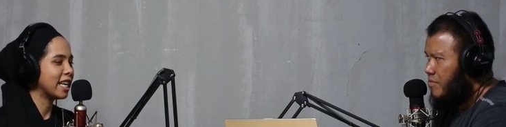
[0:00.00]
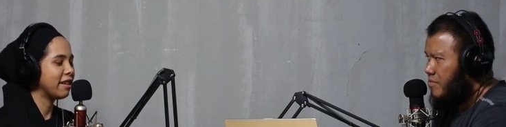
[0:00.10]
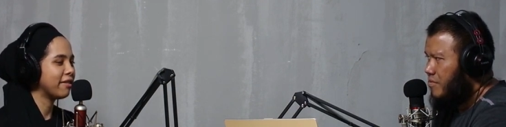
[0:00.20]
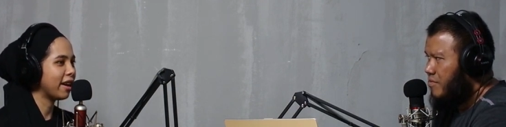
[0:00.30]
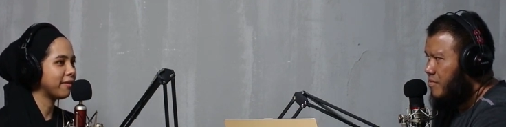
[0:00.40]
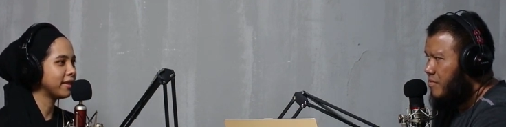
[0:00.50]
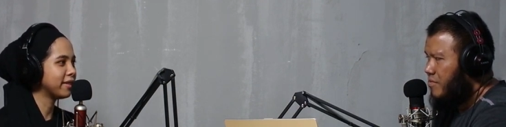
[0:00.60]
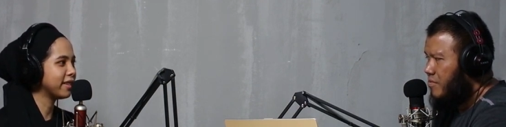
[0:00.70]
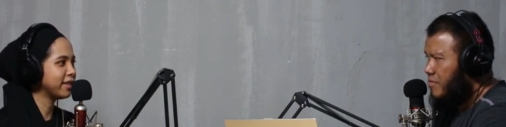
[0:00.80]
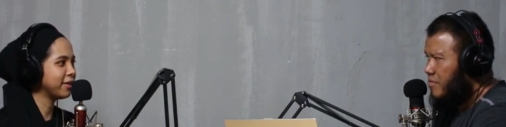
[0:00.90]
Speaker 1: if I
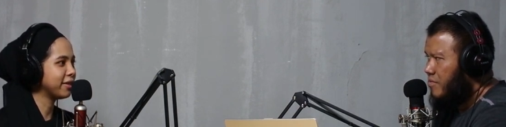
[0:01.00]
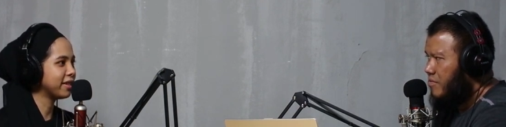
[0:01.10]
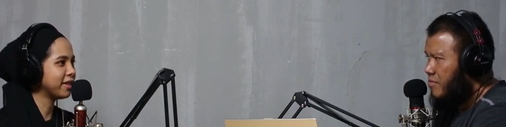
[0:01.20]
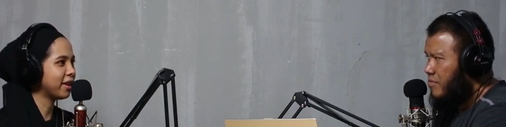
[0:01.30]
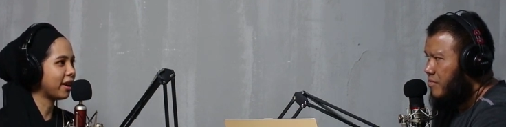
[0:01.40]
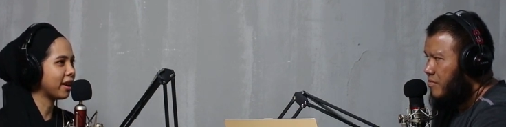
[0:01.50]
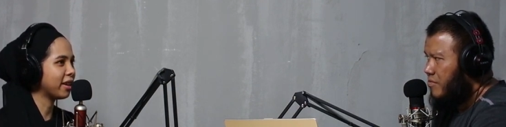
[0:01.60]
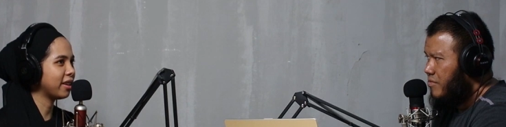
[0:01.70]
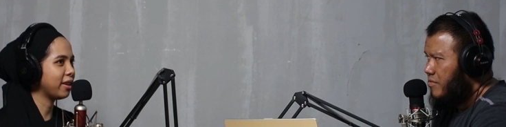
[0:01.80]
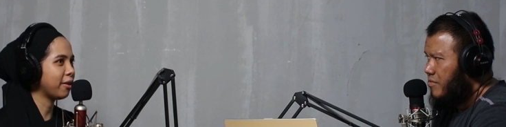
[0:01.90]
haven't,
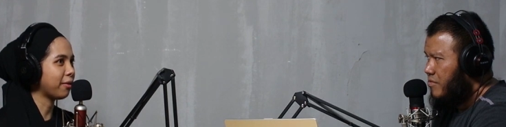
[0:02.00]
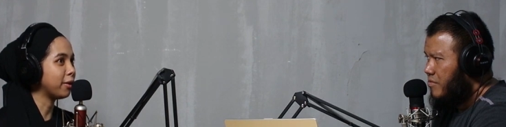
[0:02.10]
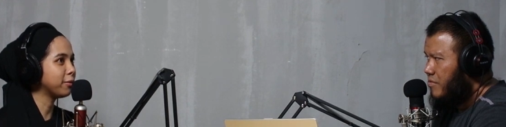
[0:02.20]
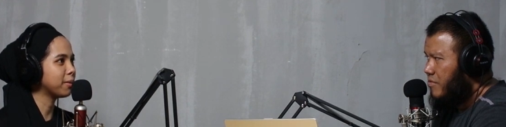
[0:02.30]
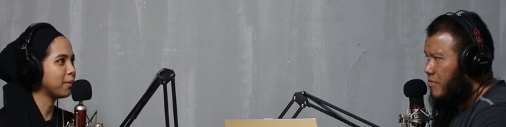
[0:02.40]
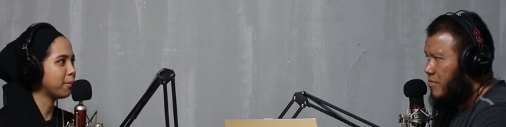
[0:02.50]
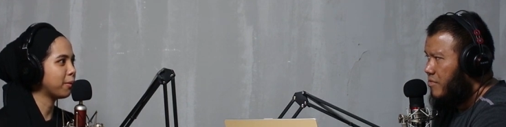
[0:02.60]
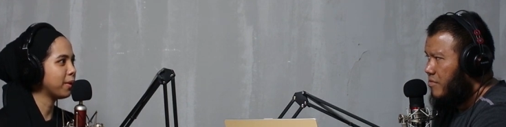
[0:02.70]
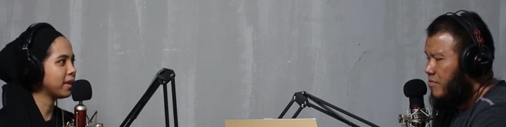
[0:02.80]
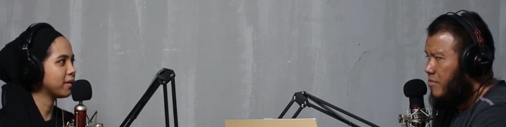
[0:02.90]
if I lose a bit
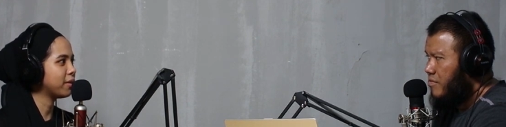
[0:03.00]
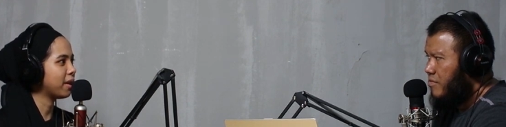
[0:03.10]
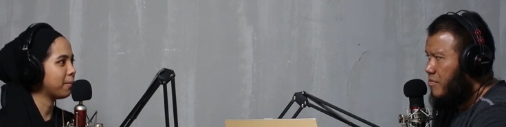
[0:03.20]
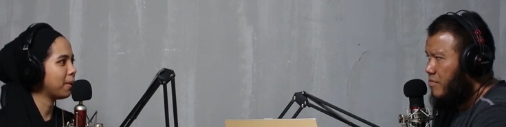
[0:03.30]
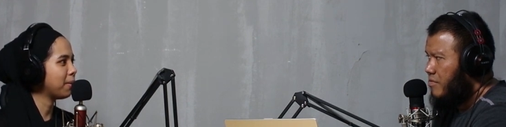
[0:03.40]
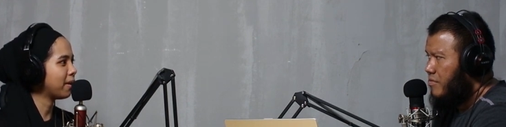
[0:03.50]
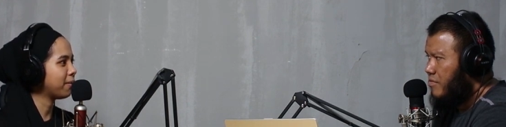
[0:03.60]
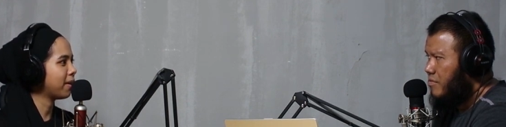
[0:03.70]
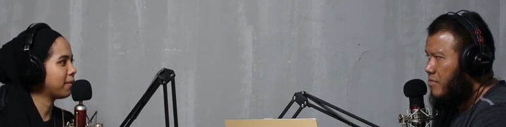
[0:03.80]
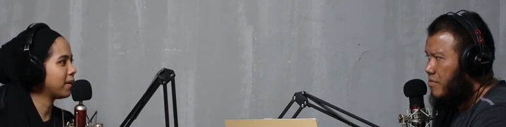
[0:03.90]
more weight, so I, maybe I
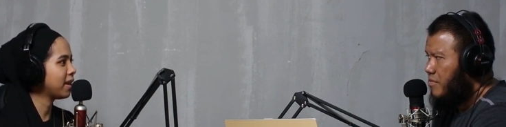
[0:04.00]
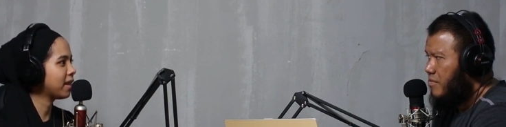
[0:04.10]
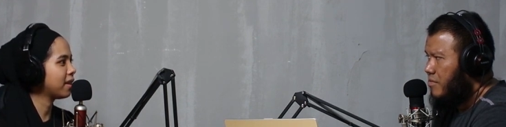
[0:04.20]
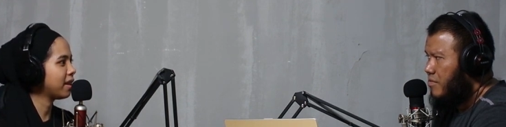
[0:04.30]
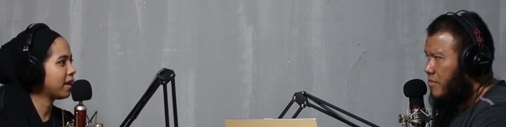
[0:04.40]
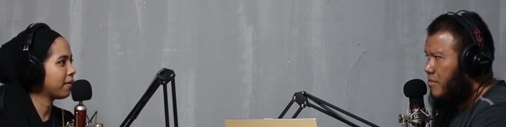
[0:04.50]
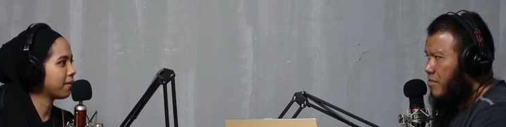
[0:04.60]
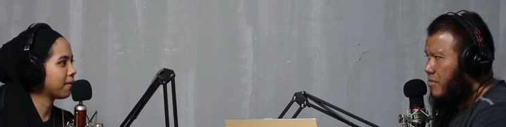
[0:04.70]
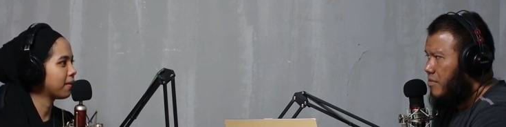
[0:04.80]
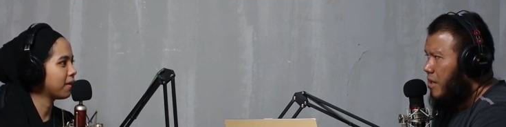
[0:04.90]
haven't eaten
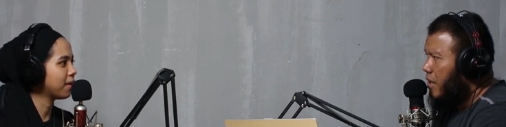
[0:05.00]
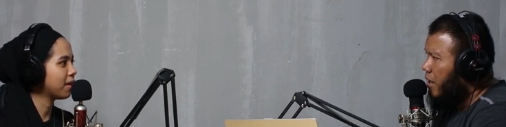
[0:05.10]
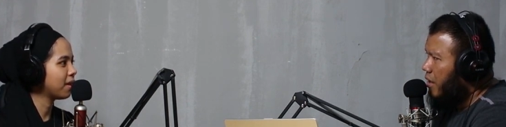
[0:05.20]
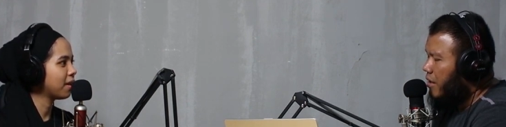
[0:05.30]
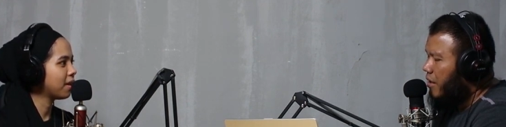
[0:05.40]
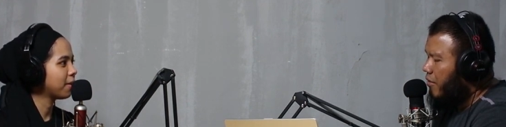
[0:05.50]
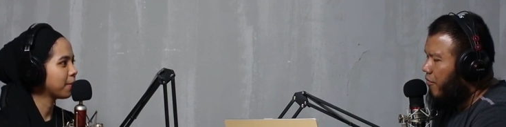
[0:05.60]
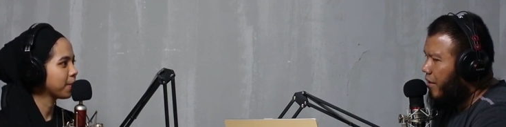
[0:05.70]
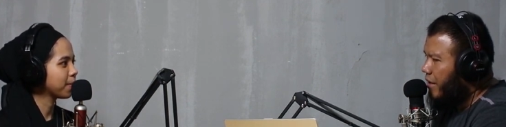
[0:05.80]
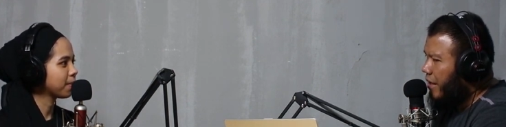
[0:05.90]
enough. Uh, I
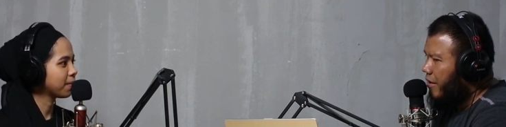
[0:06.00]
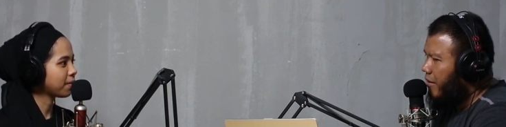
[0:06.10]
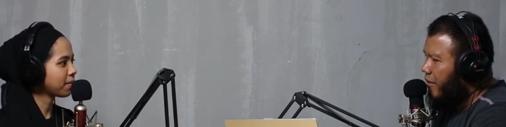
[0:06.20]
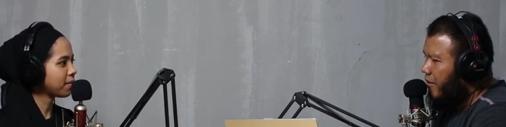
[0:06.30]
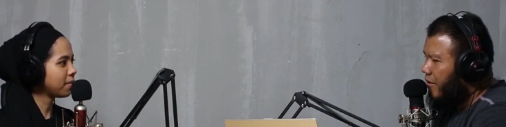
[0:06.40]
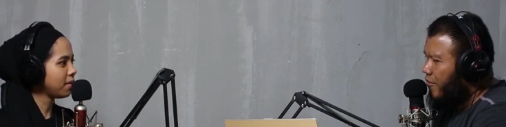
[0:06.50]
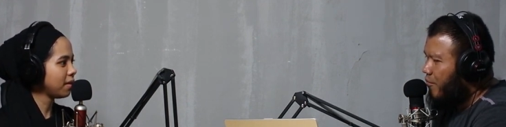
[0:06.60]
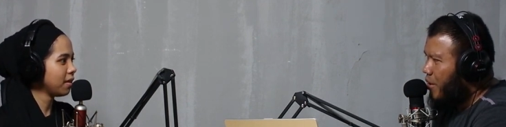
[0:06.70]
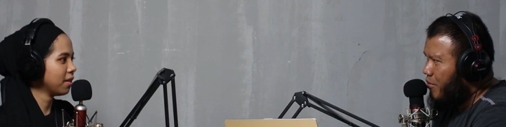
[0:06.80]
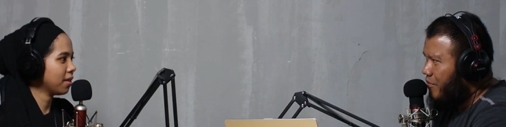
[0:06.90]
find
Speaker 2: that
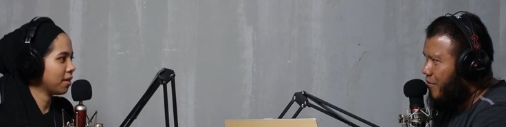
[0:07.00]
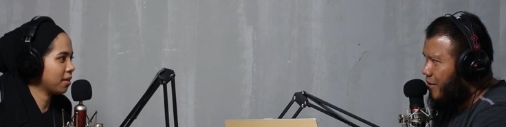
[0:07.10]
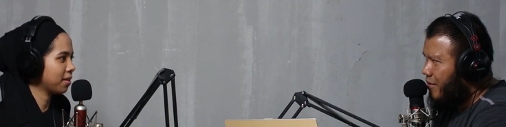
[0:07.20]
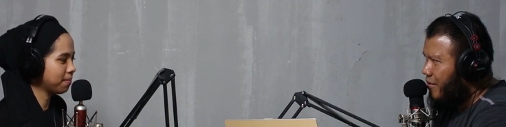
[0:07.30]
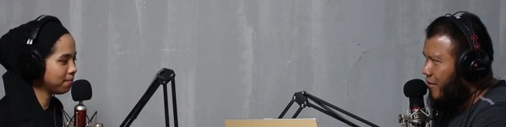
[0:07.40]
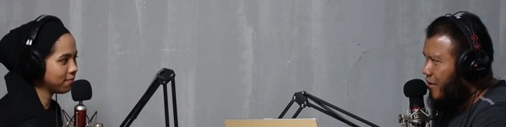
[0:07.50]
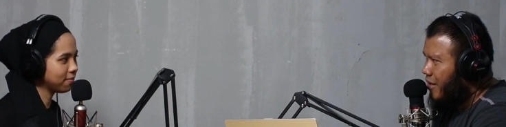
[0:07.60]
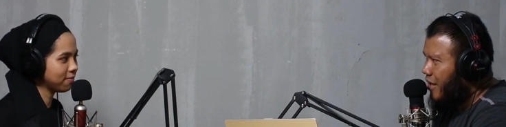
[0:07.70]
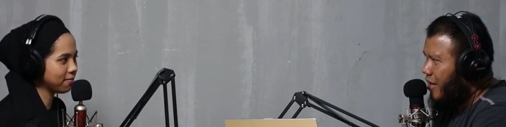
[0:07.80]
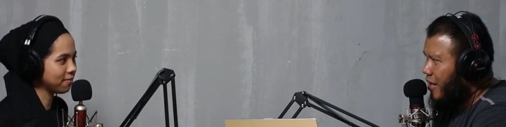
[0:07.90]
powerlifting
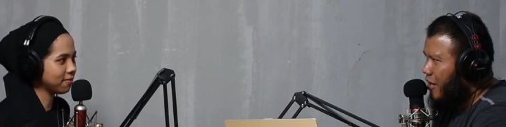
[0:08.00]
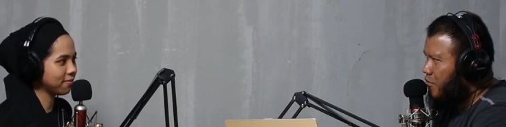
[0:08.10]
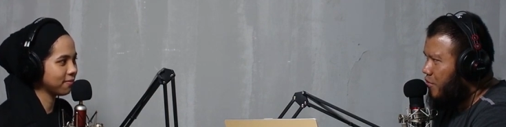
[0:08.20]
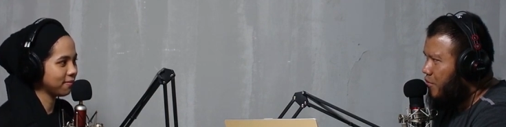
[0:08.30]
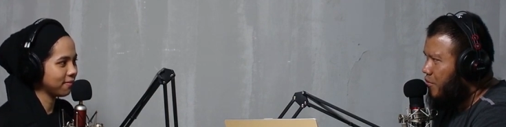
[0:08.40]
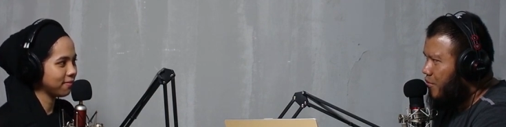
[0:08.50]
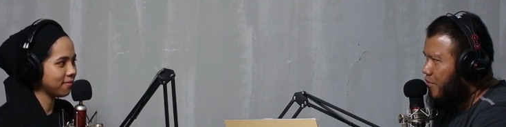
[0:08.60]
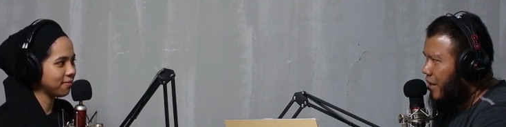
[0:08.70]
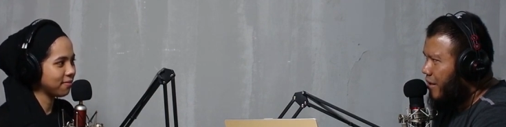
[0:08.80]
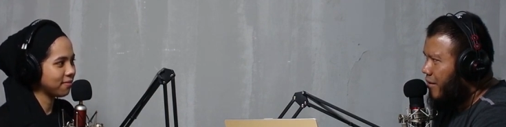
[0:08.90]
mm-hmm. allows you to do
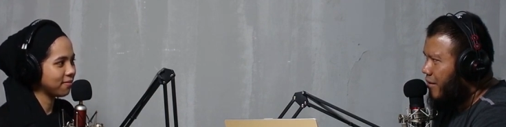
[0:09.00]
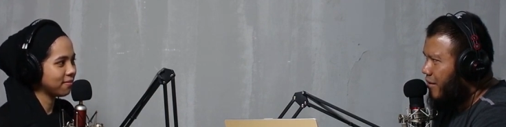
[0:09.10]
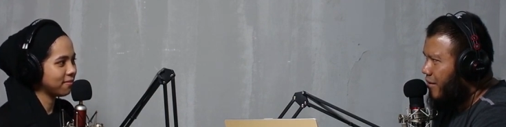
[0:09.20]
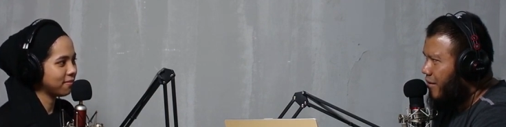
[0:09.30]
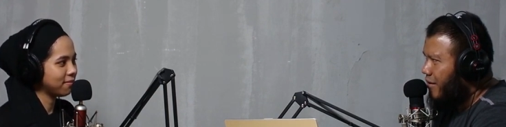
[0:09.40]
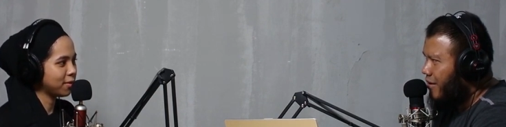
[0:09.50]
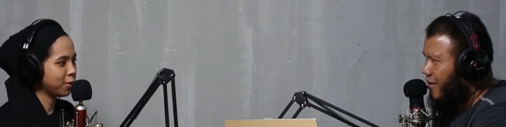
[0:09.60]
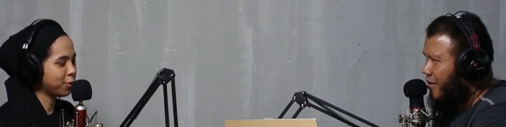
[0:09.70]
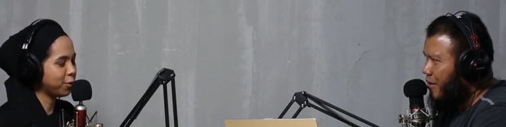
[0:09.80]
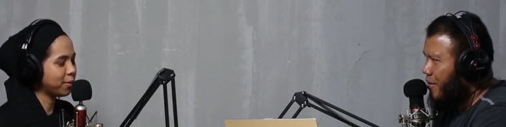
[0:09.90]
that.
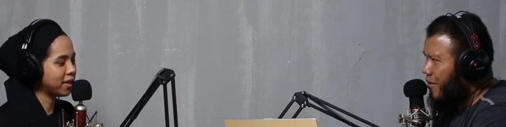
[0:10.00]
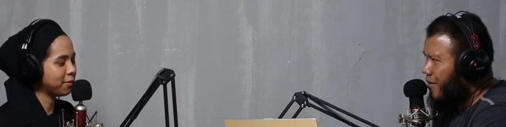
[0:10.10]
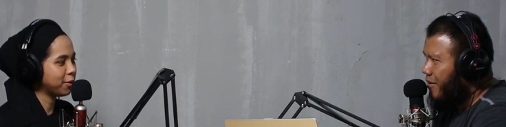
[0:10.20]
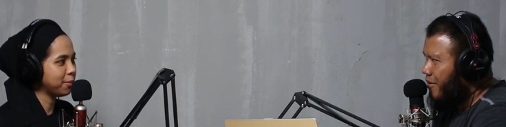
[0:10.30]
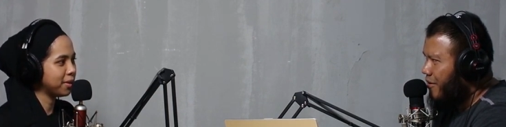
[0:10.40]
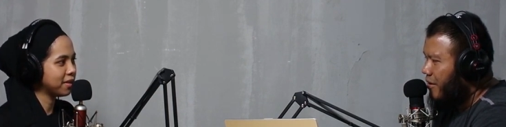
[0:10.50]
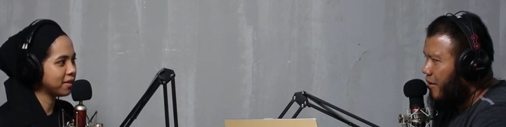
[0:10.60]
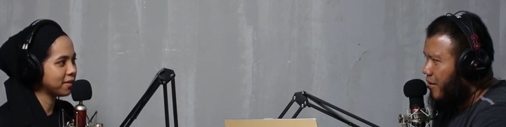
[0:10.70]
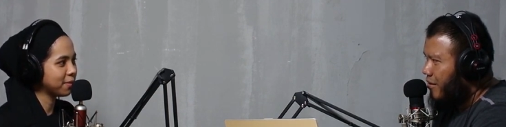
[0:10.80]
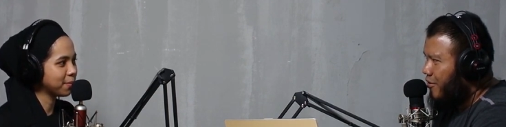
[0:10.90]
Eh, eh, I, to do what? what do you mean?
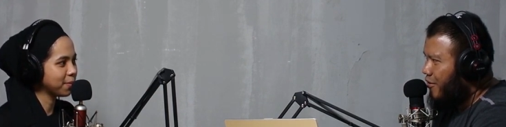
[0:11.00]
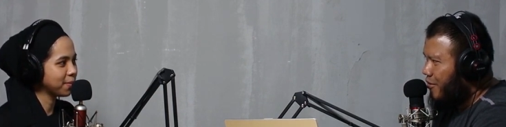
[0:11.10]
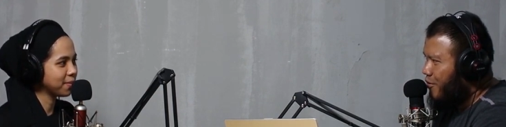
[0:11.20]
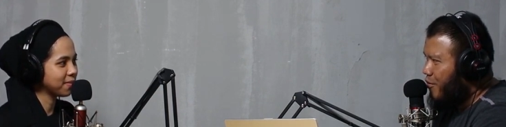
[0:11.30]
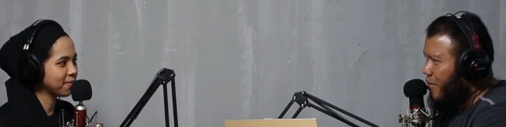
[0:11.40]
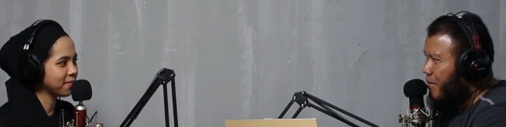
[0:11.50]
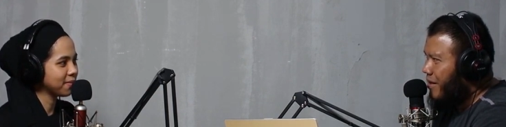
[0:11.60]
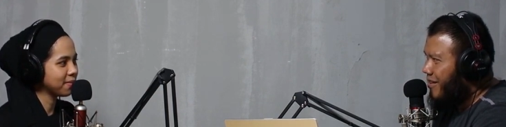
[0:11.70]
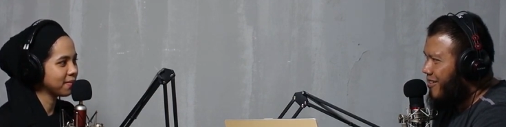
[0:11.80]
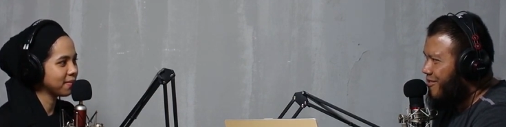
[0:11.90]
Go mama